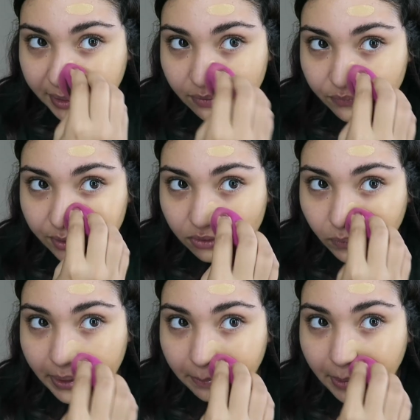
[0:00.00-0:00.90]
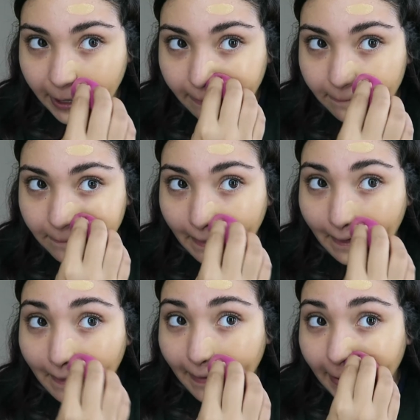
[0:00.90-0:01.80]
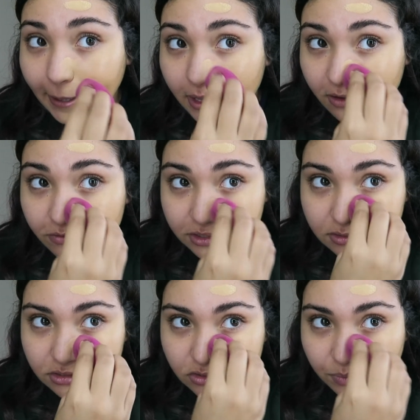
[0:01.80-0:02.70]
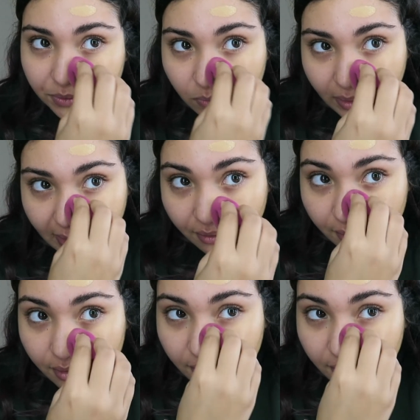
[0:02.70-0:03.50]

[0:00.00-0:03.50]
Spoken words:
but with 1 pump, it covers super well.